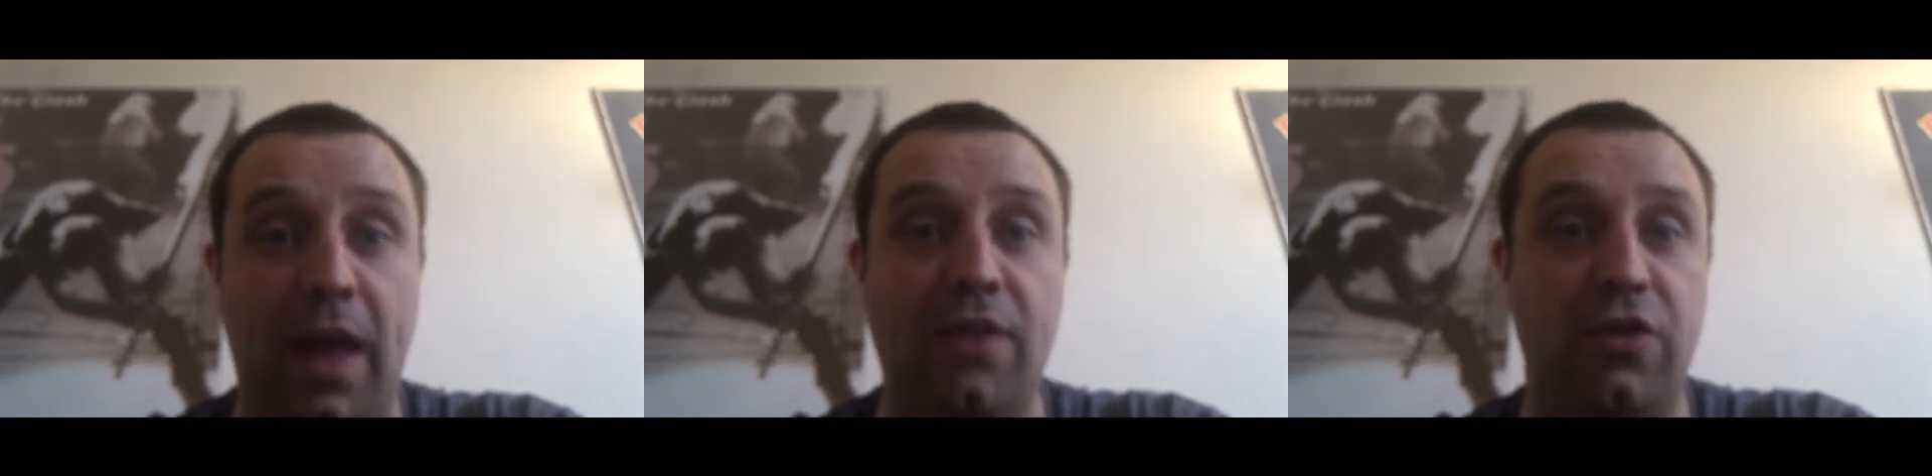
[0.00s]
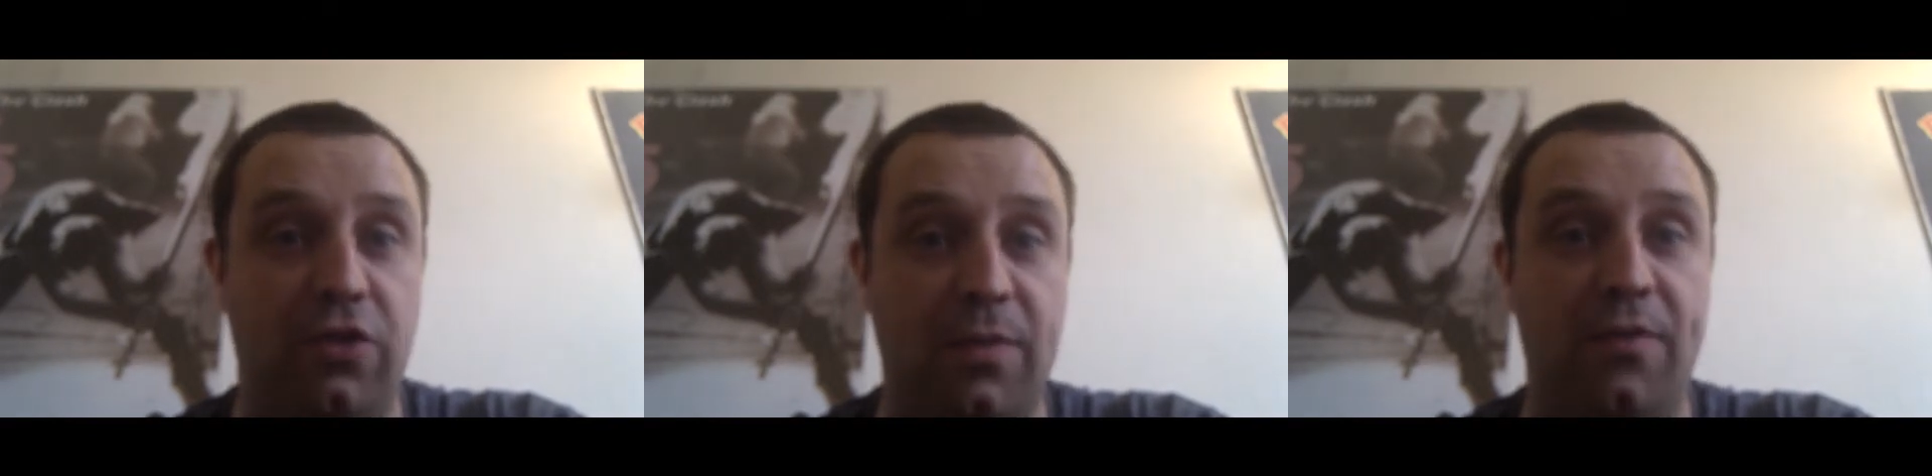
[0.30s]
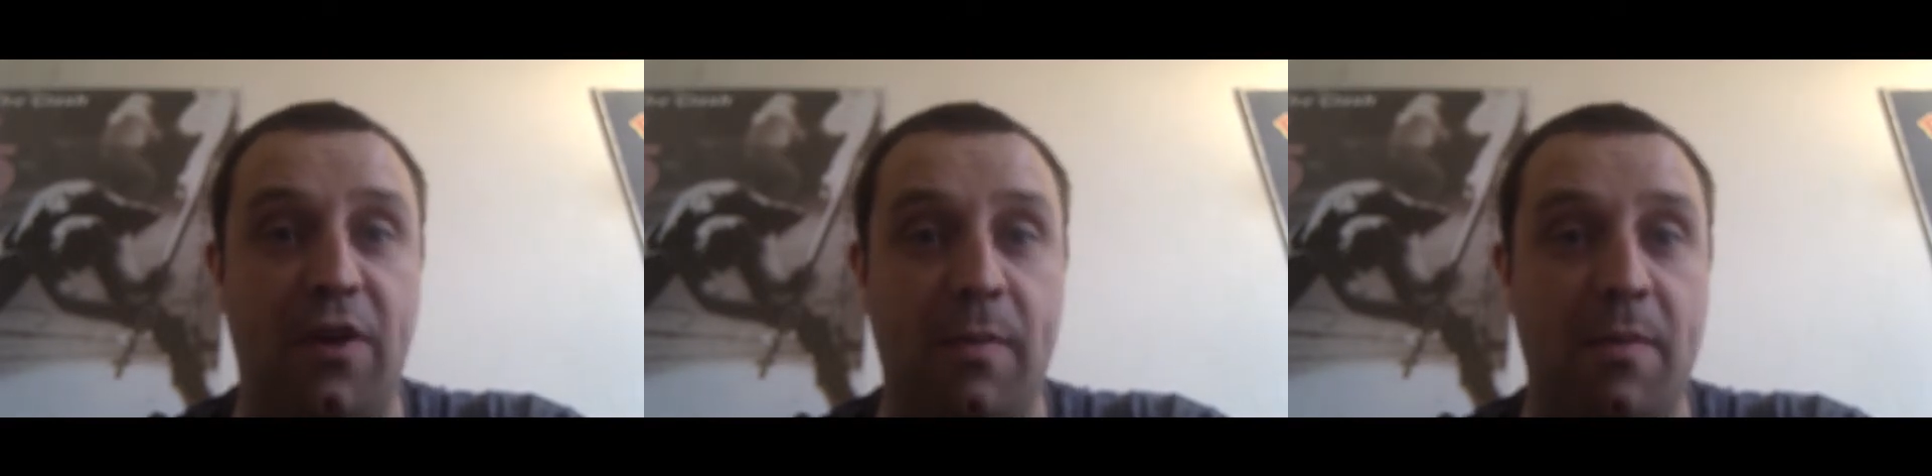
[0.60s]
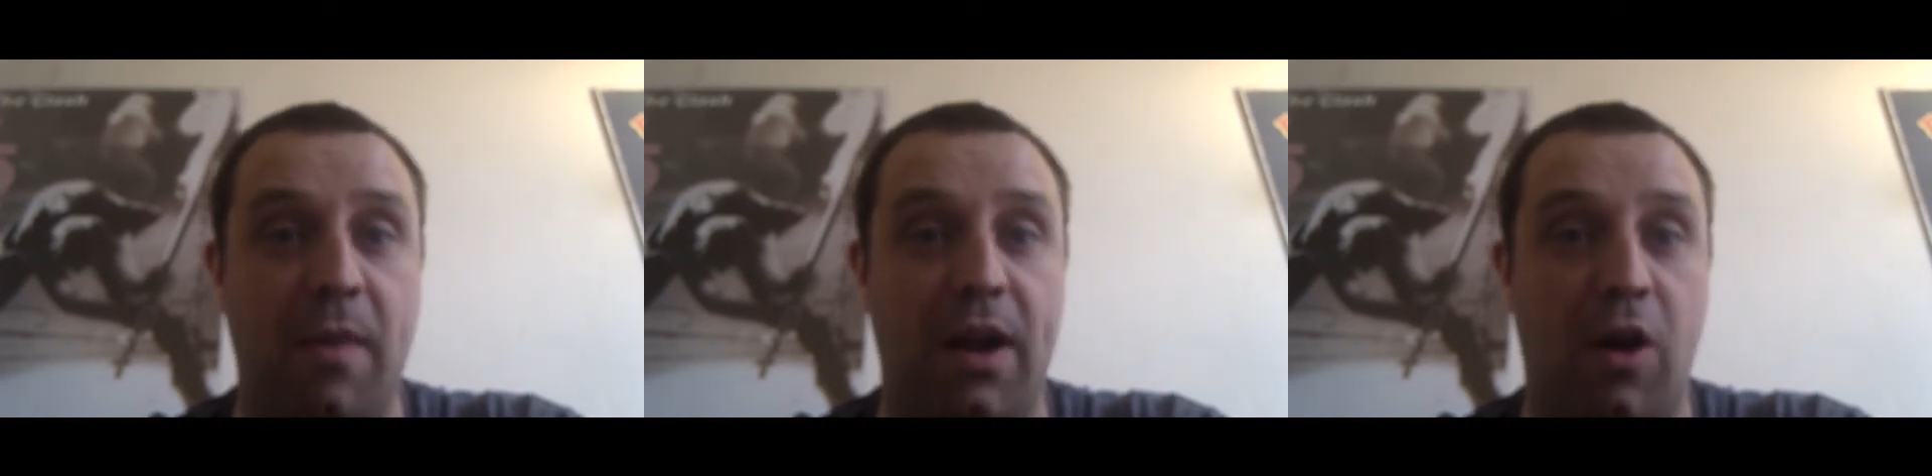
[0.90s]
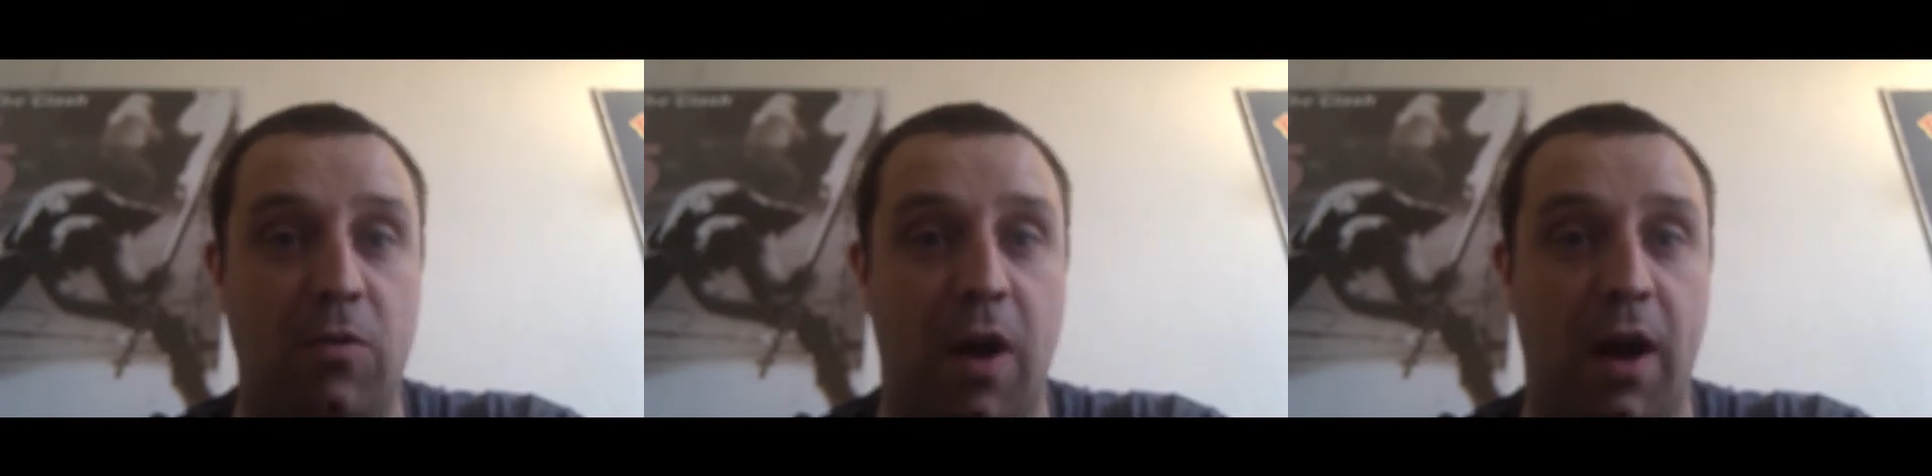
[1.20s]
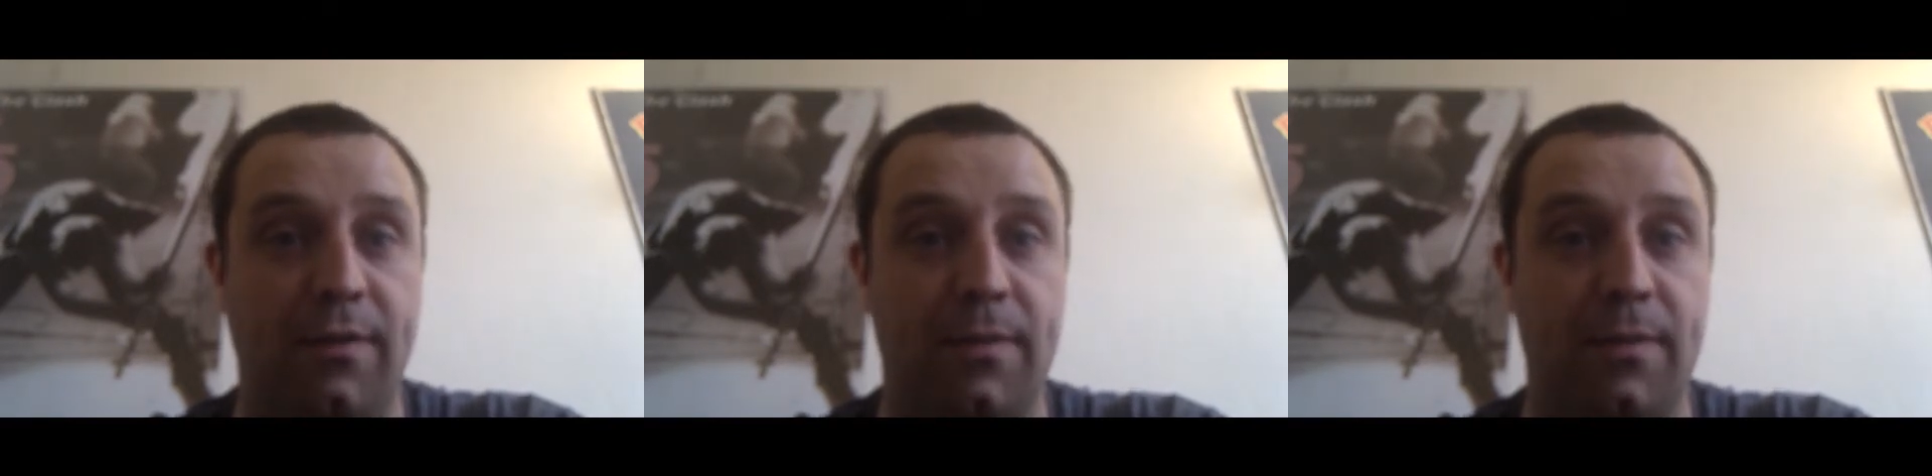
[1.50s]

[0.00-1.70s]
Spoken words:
and do some filming when I arrive.